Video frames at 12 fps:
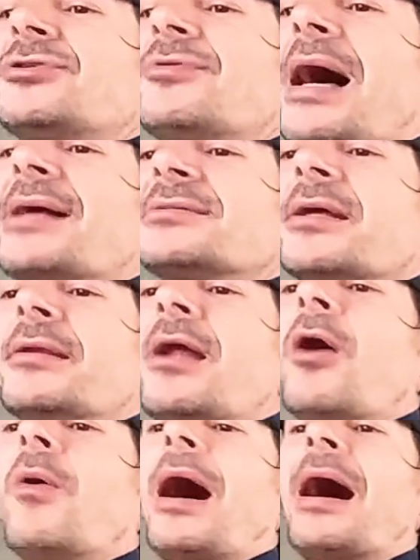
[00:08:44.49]
you guys didn't
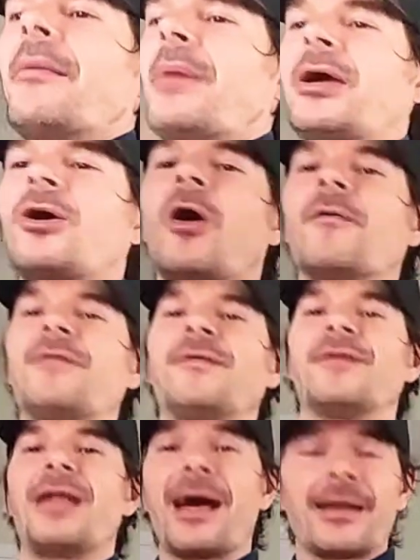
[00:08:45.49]
know, I'm a coffee
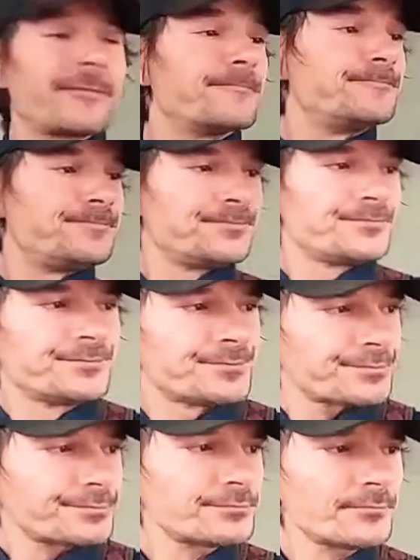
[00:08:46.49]
fanatic.
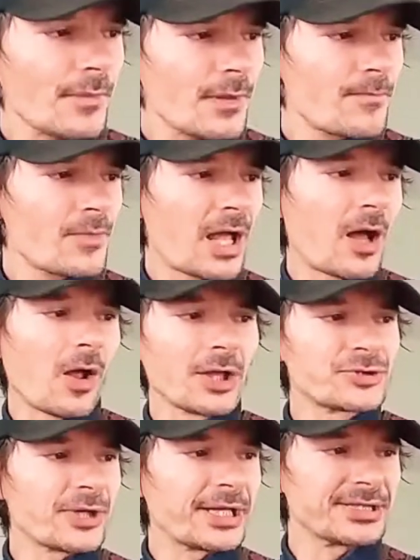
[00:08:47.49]
All I
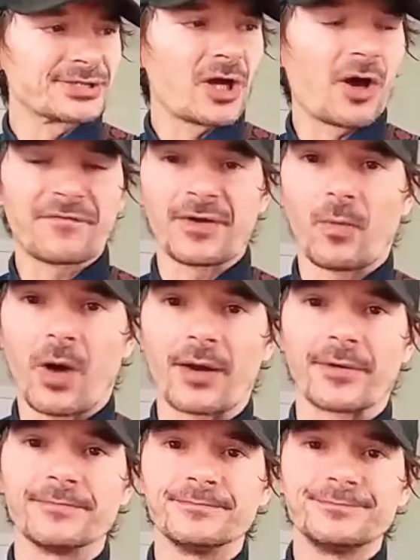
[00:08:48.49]
drink is coffee and
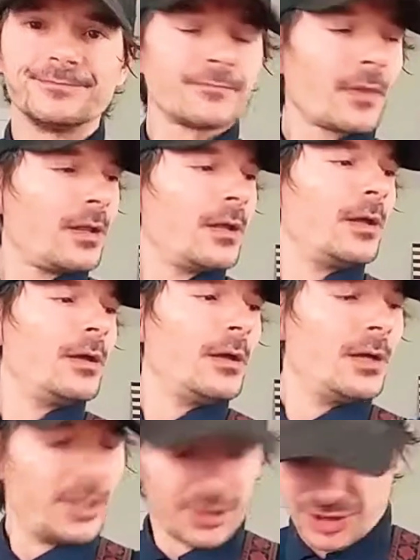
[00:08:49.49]
water.
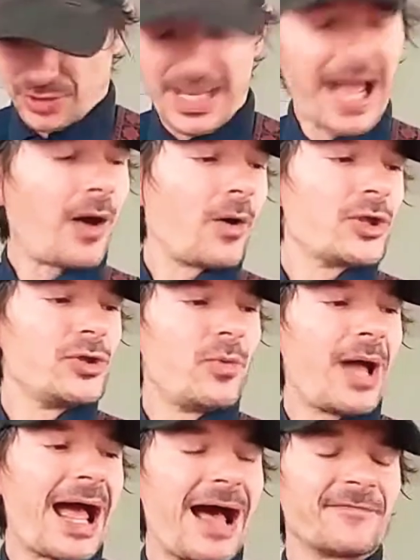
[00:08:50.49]
So now you
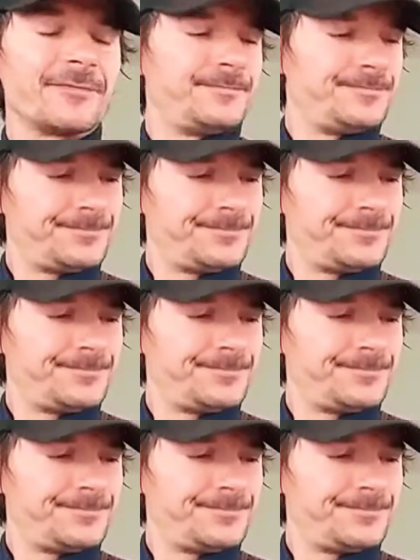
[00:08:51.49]
have